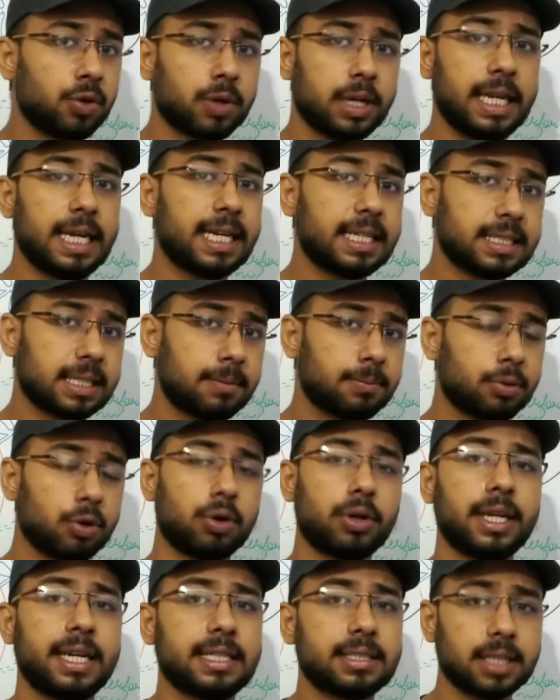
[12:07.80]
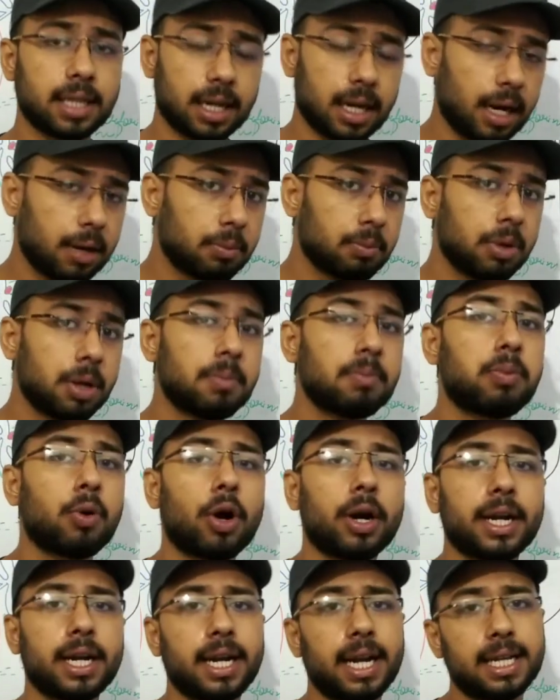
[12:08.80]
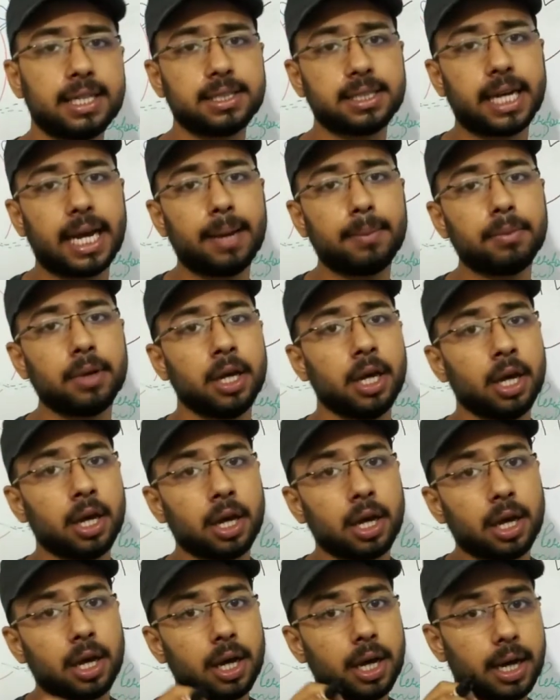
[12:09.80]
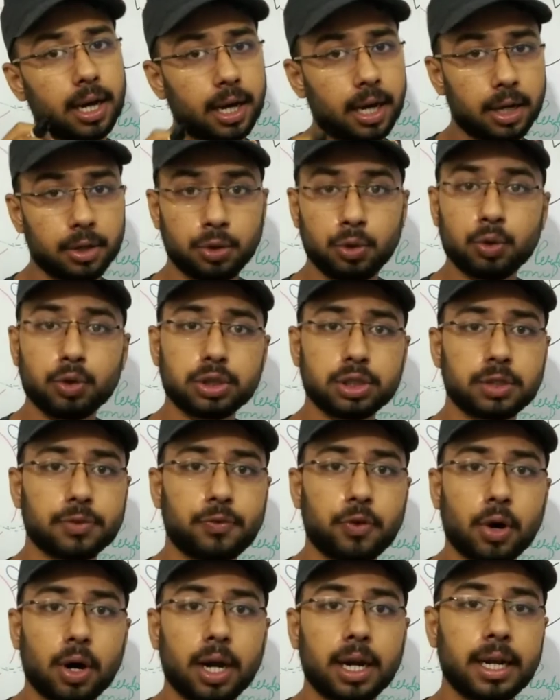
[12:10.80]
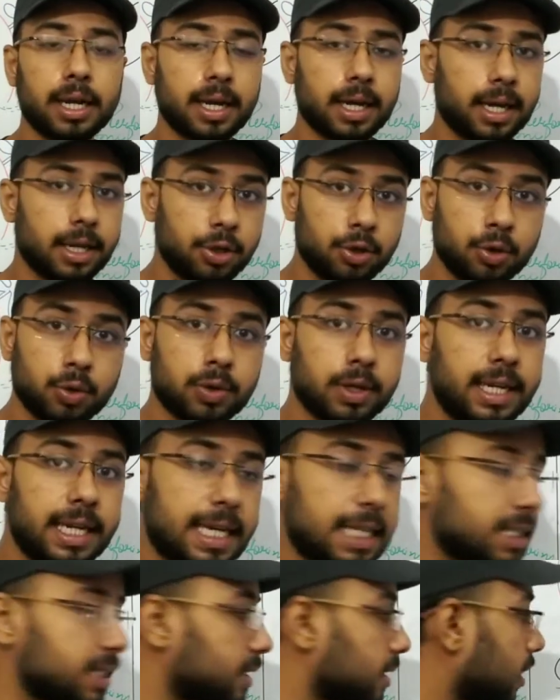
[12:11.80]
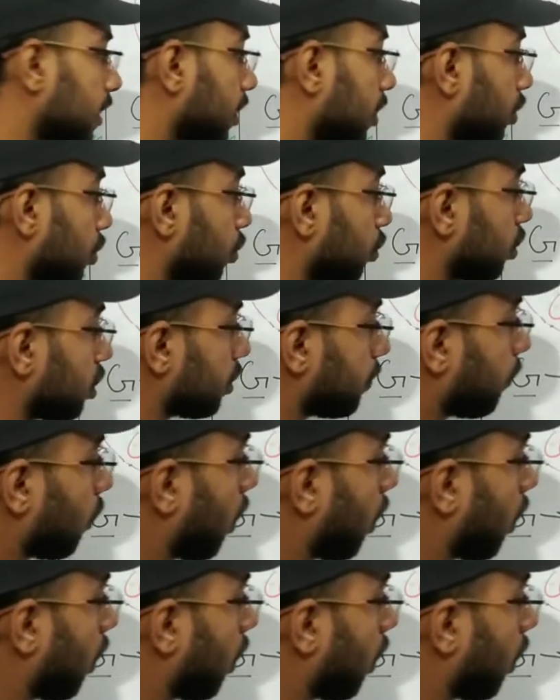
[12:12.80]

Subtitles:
nucleases and protease are important enzyme used for nuclease, used